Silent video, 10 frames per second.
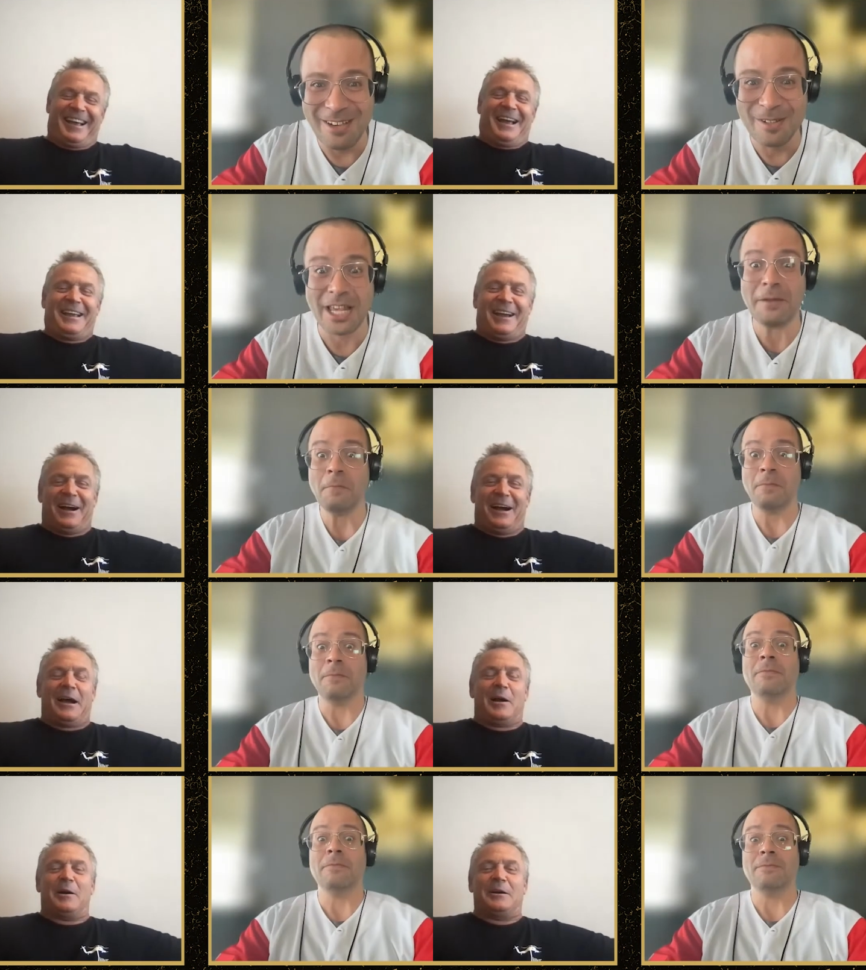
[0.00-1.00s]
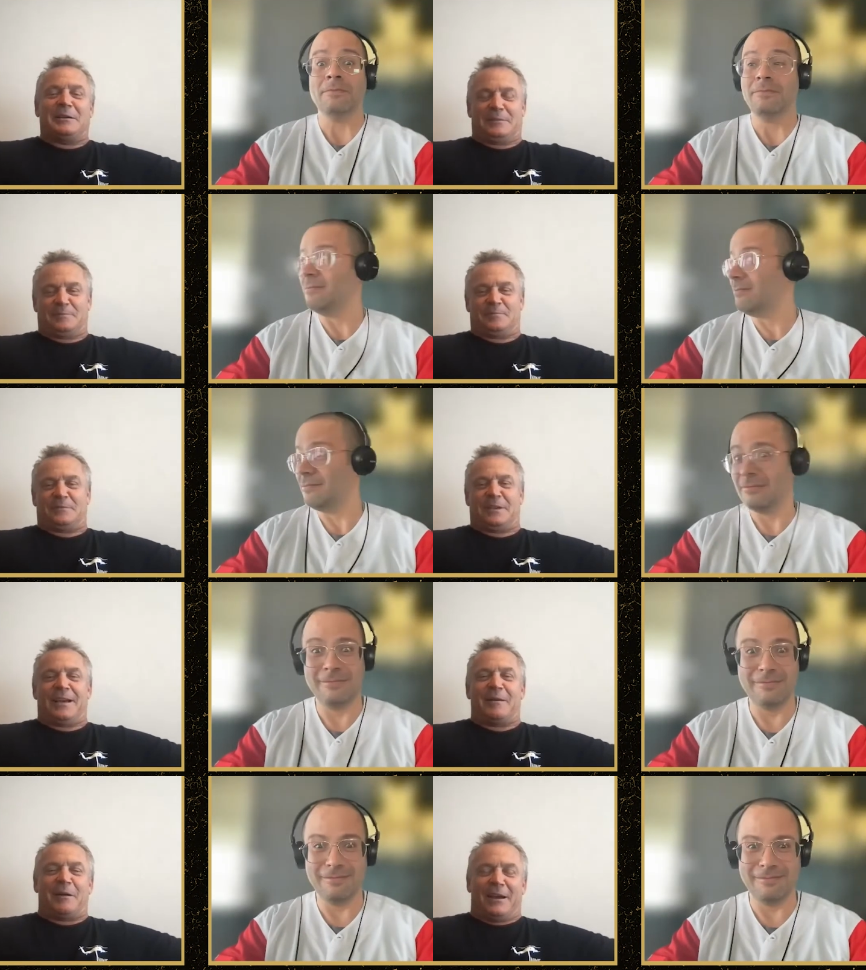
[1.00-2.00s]
Speaker 1: was like, uh, "Hey,
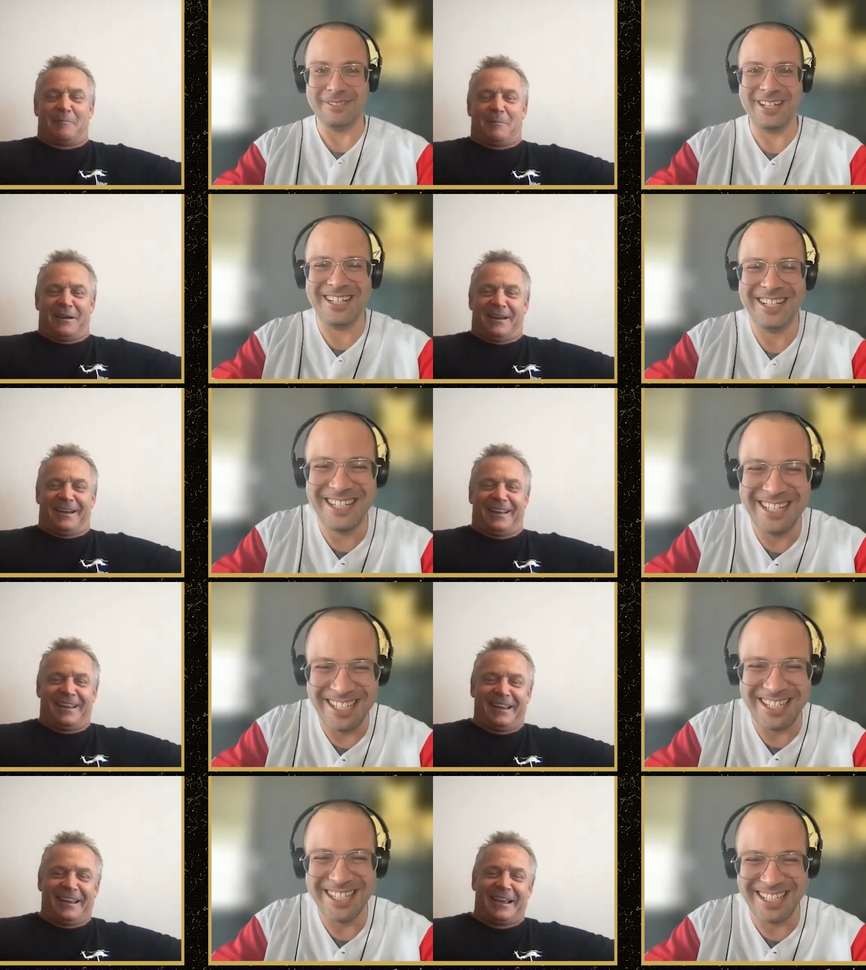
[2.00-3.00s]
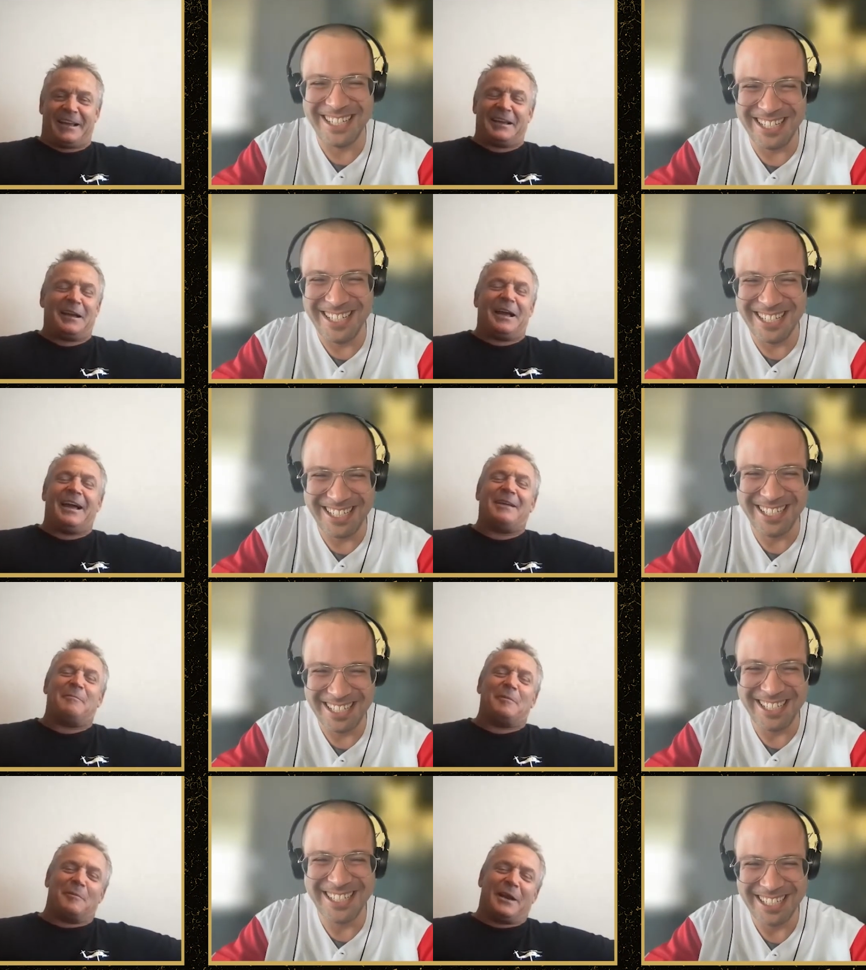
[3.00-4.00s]
hey, yeah, yeah,
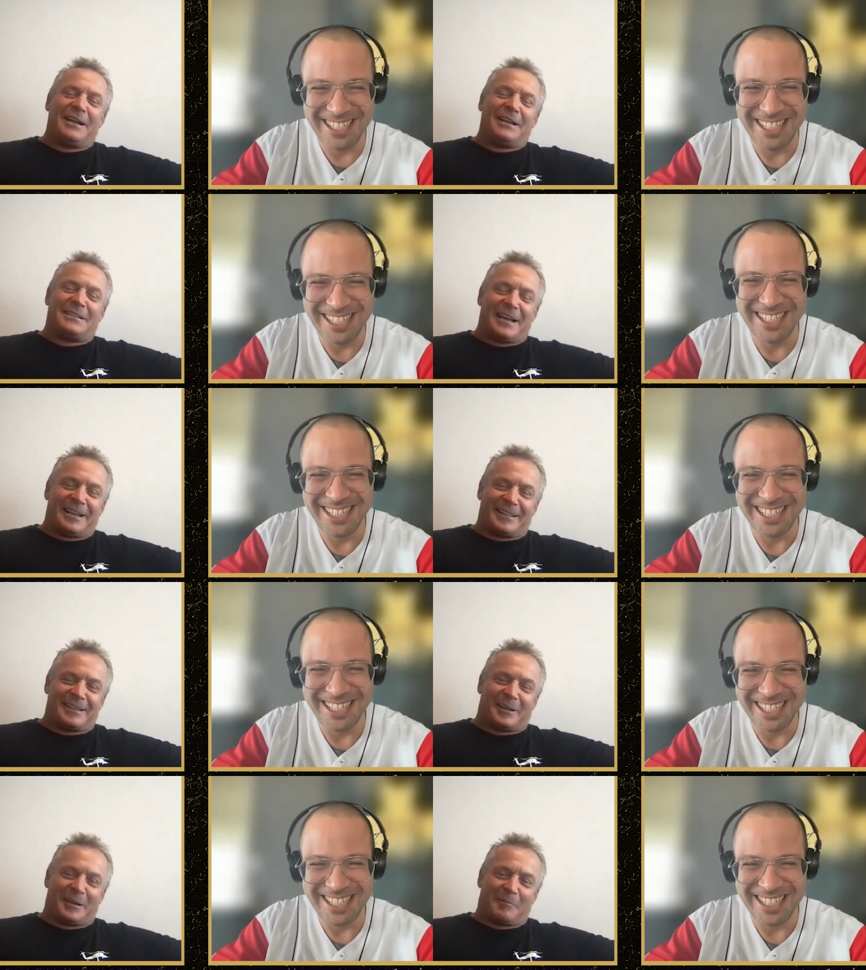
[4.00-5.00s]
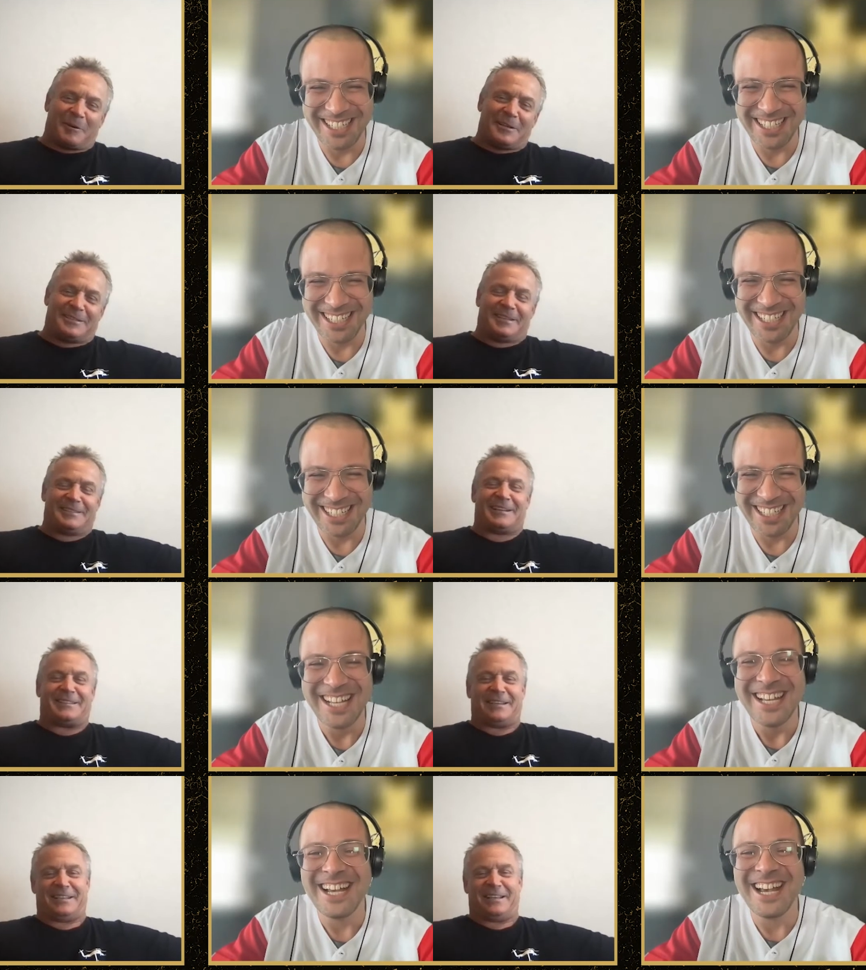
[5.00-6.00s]
hey, Randy's got nothing on them Grizzlies. I'll
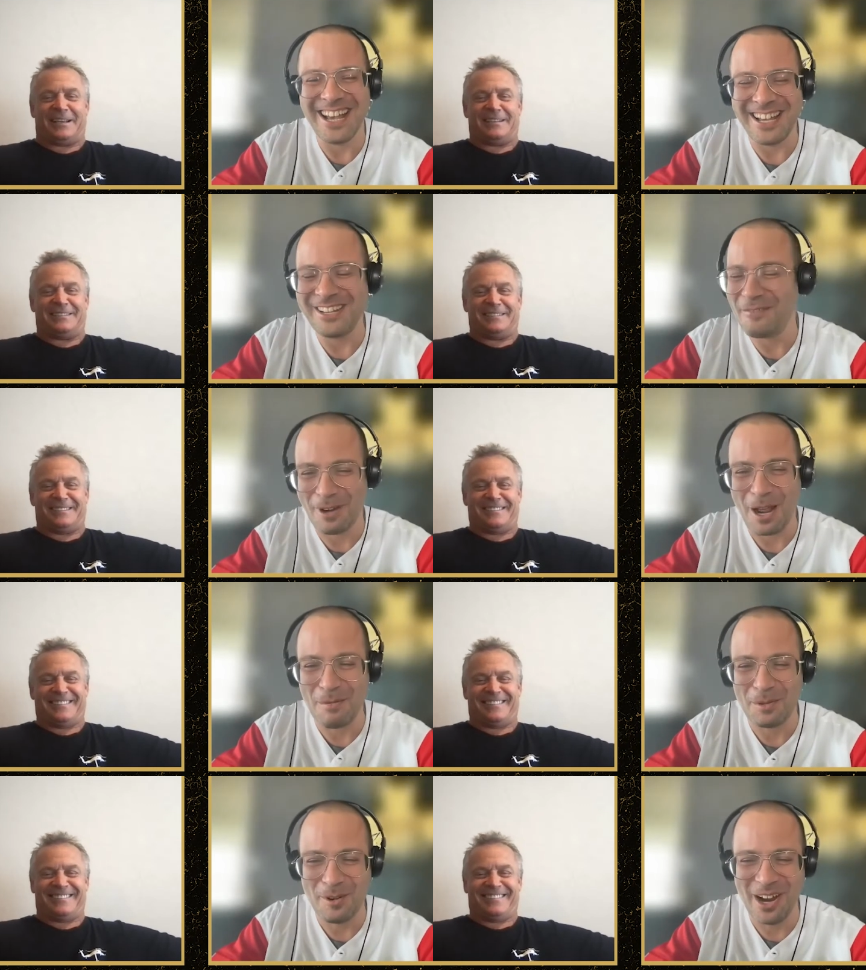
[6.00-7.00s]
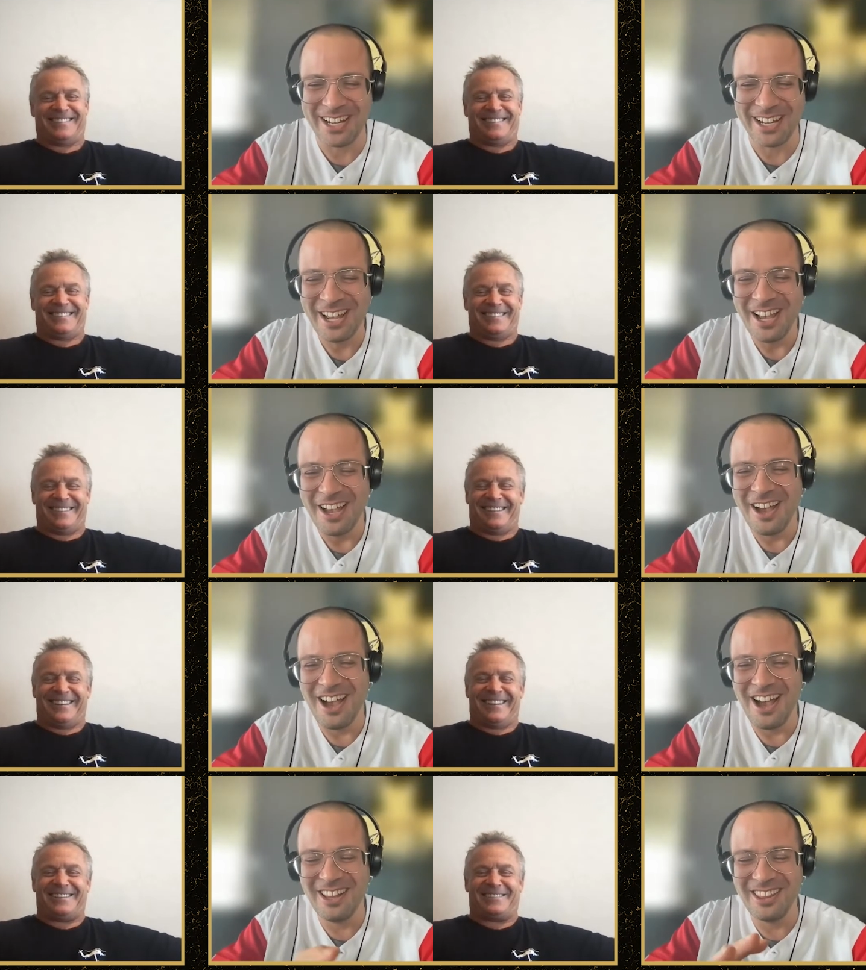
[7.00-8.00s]
tell you
Speaker 2: that." You're probably right.
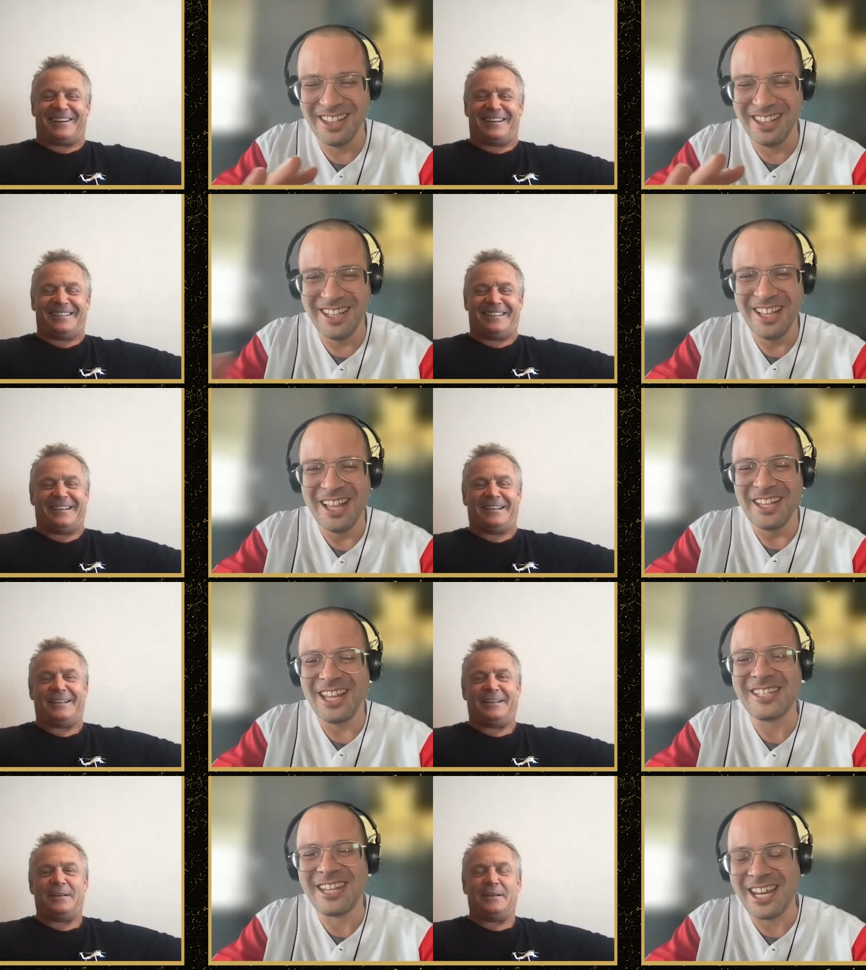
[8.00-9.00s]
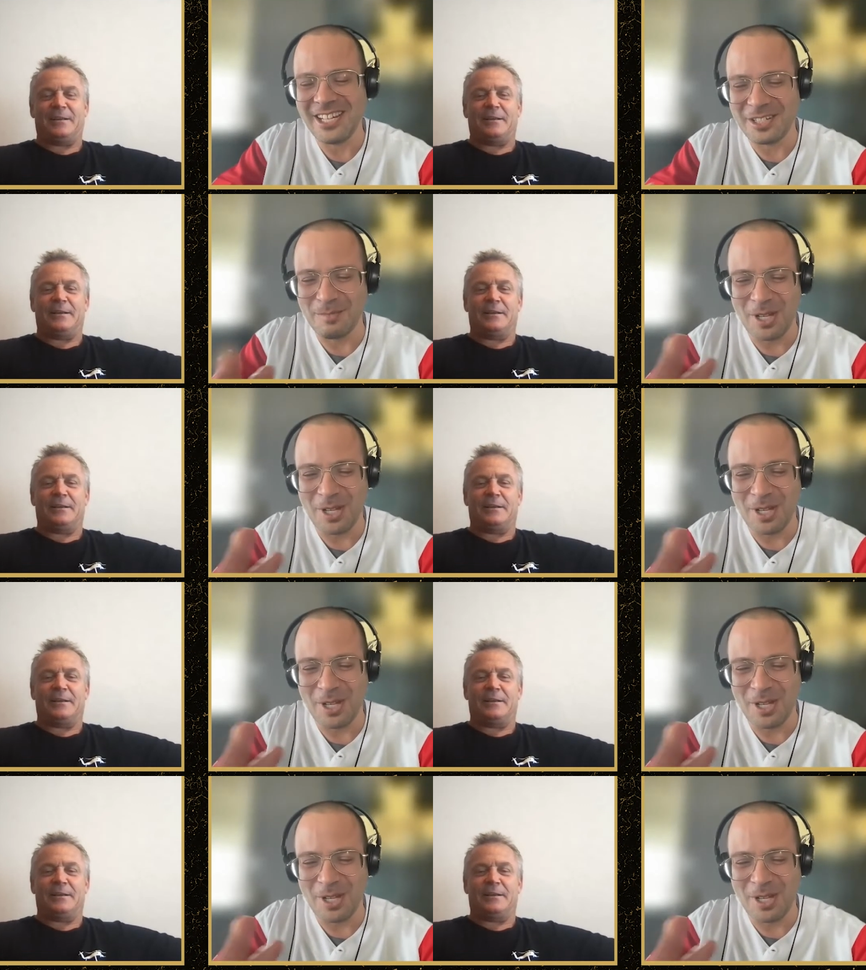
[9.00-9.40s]
Uh, right. let's get into some